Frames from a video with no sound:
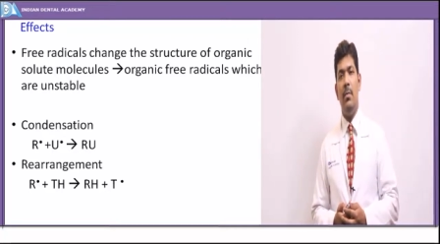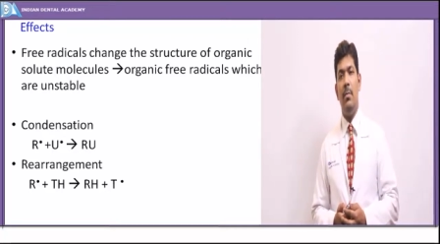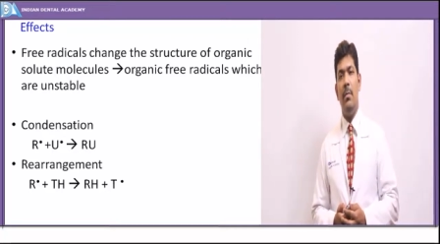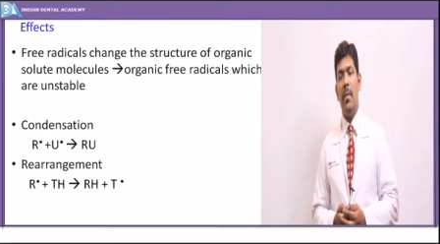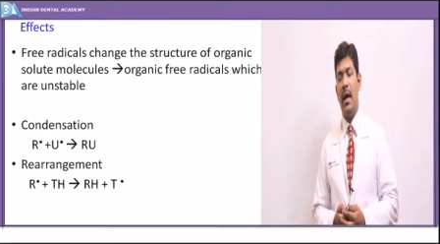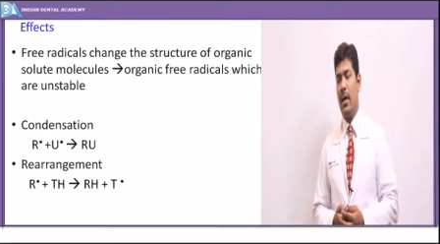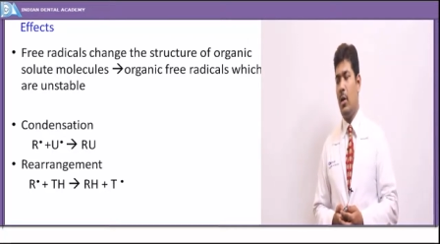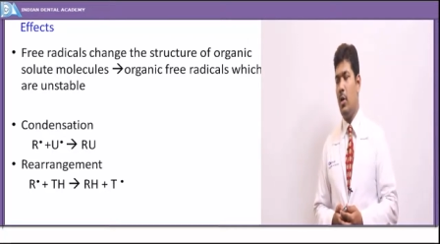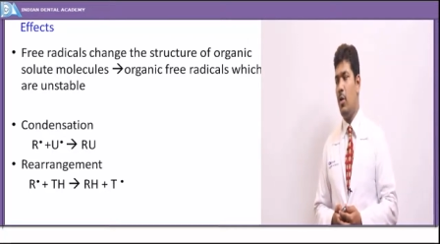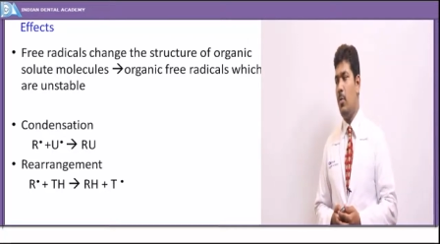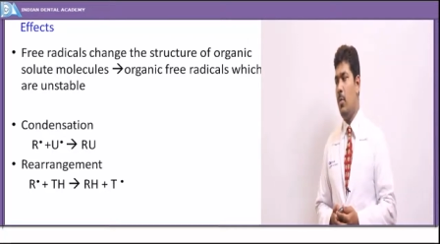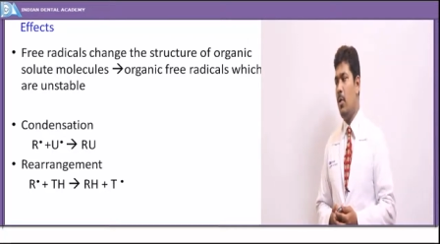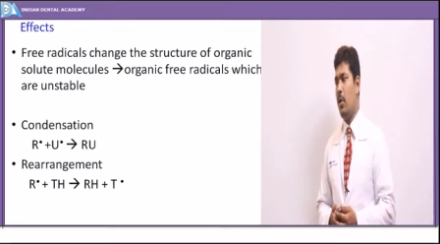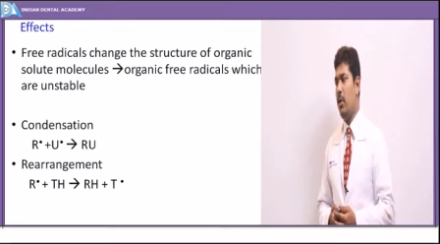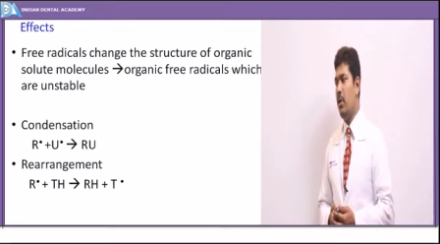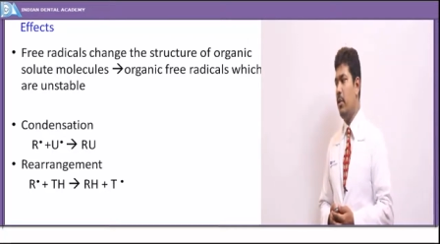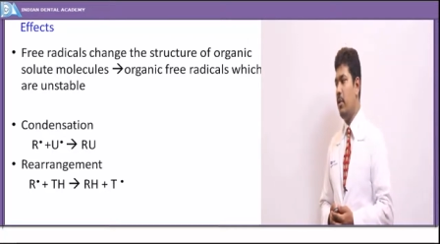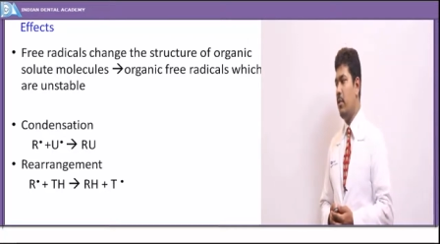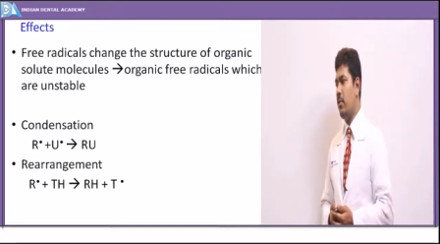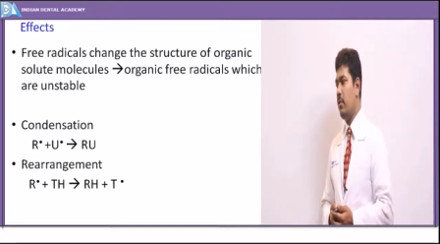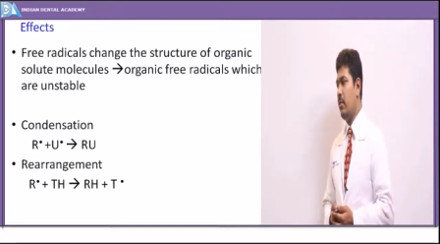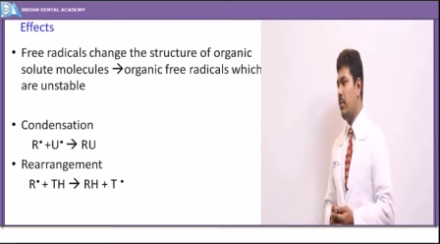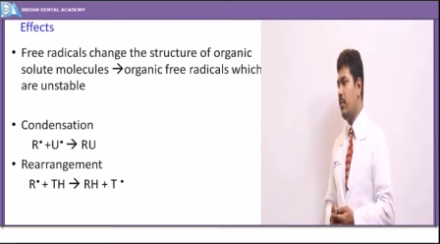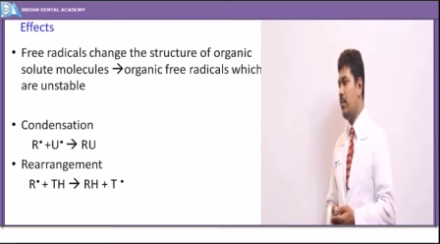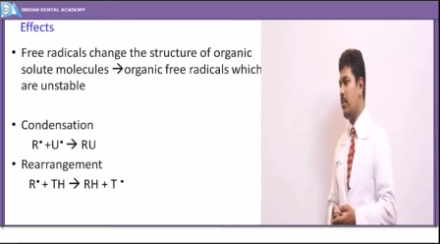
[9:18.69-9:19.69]

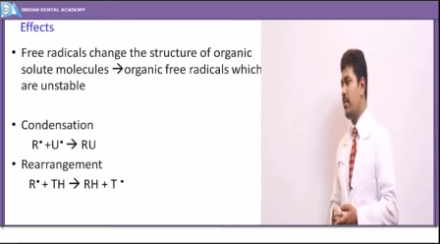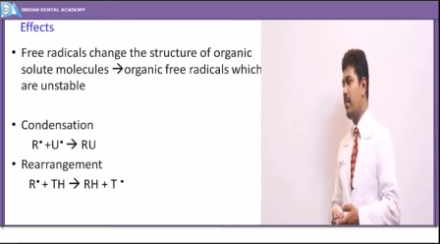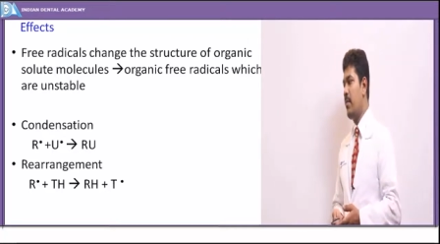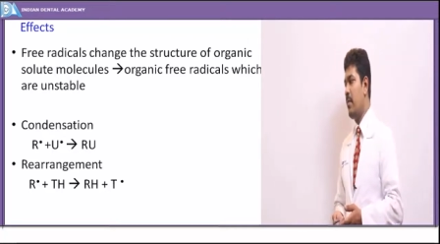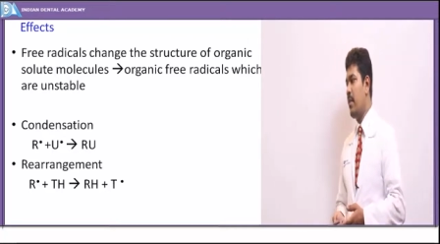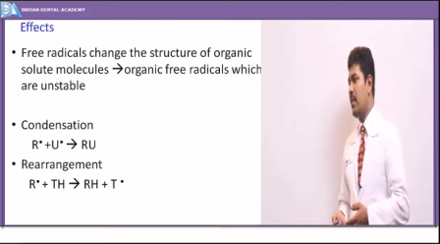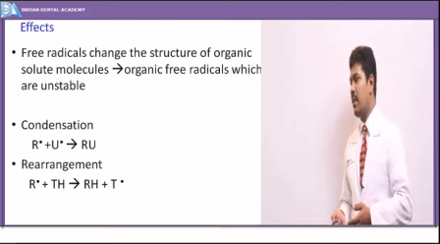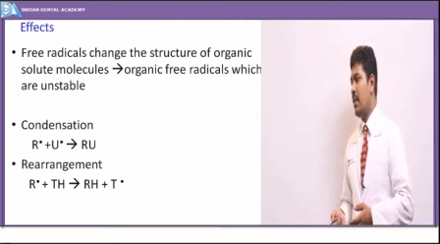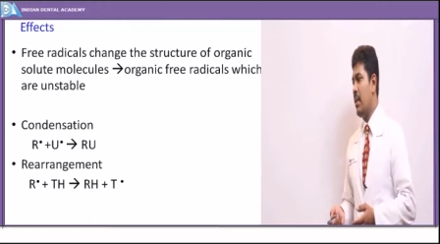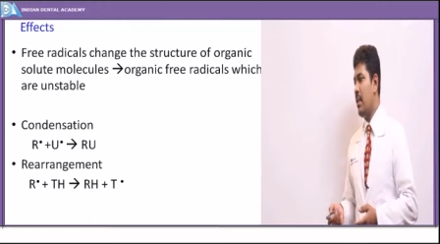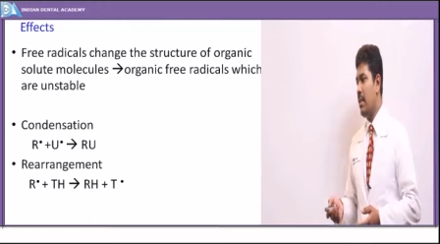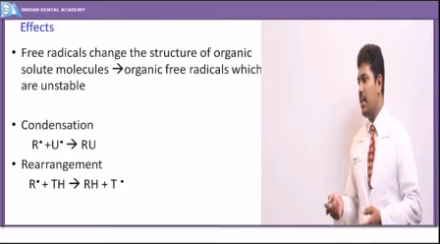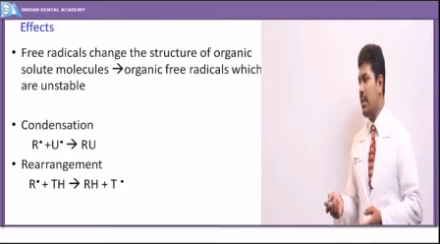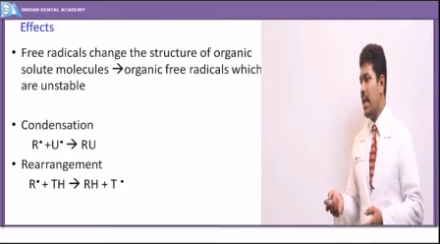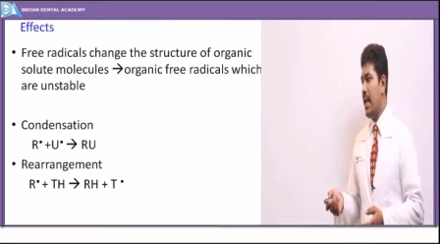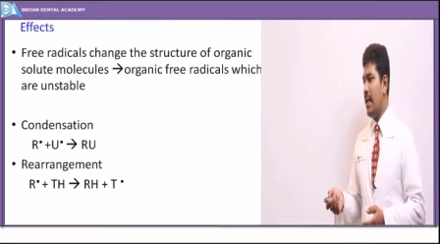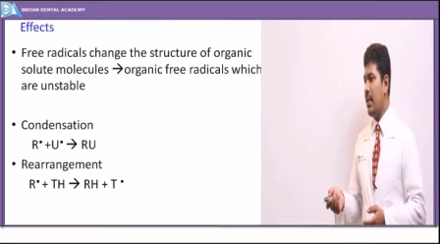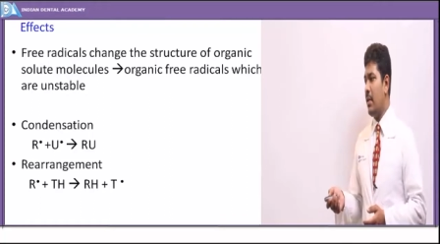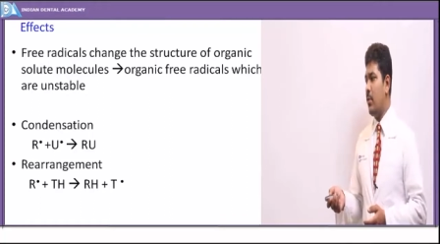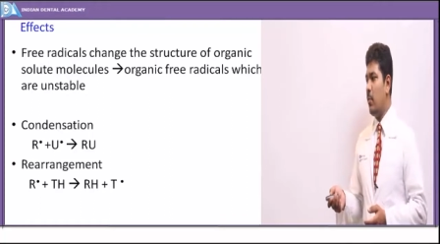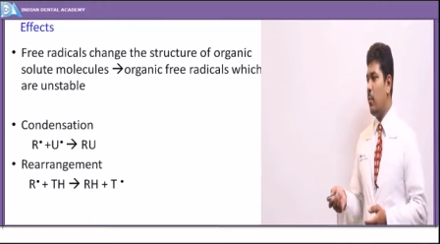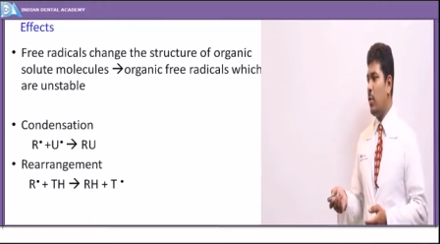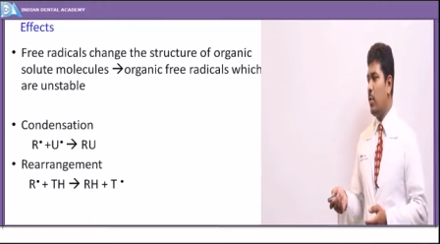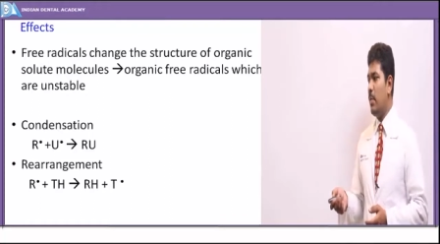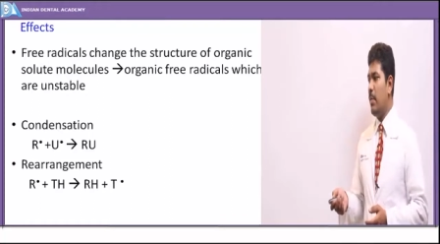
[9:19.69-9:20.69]
macromolecule
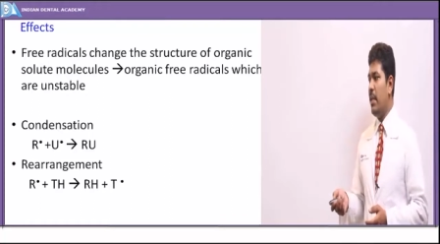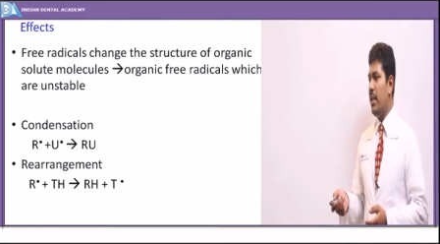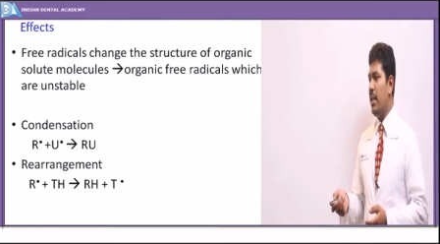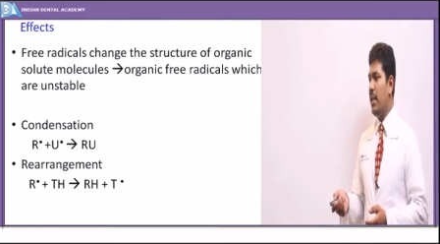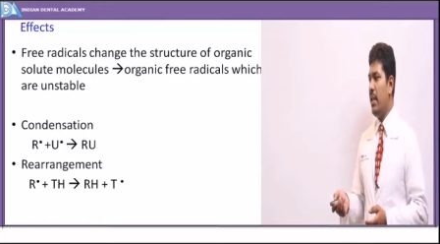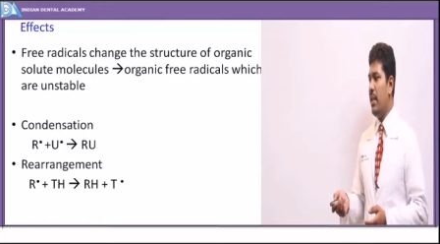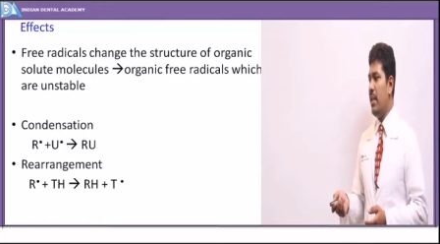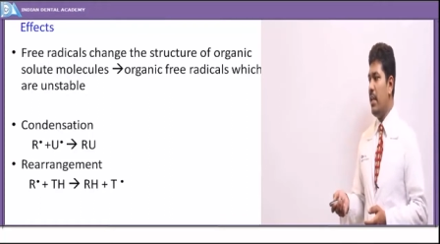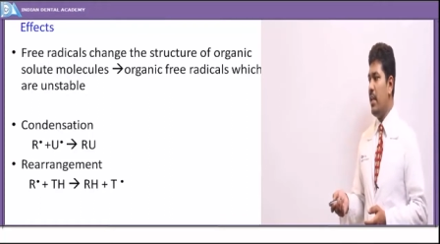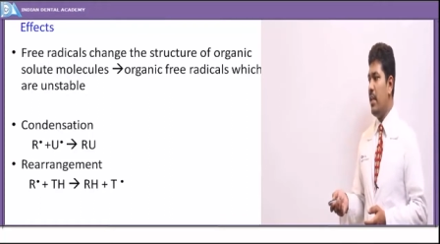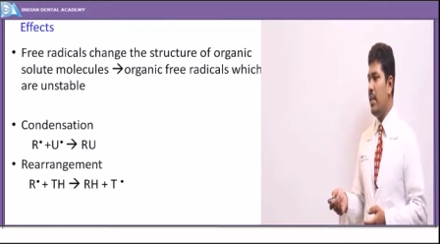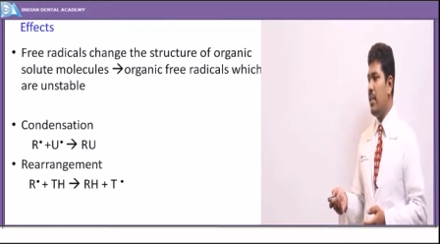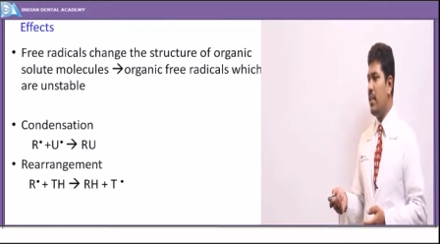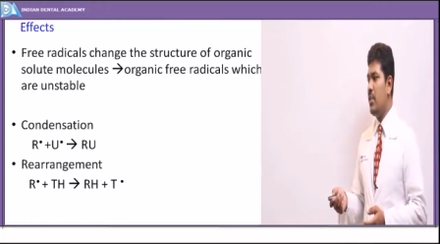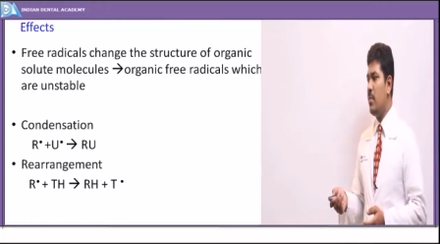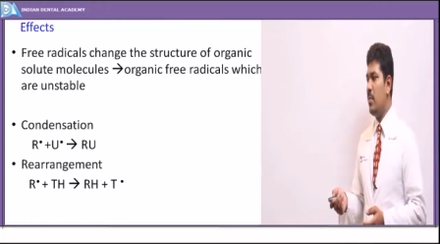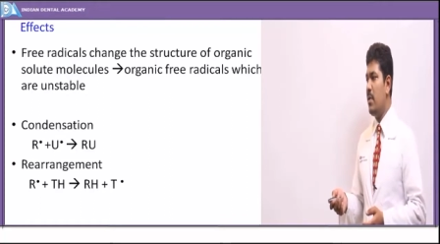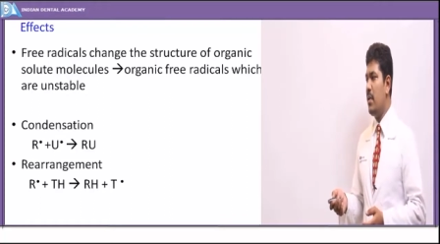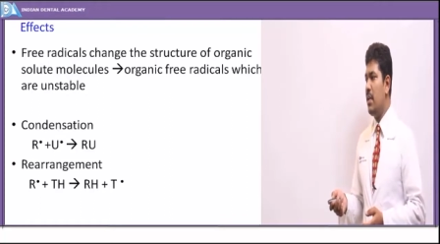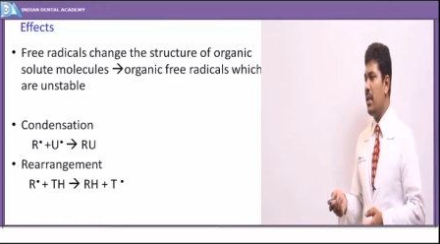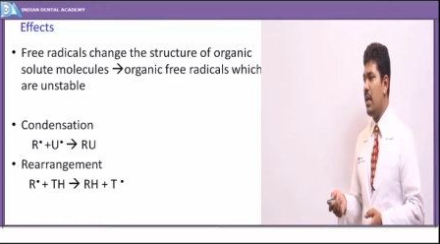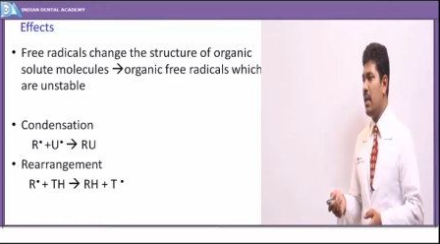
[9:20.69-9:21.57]
that would be rearrangement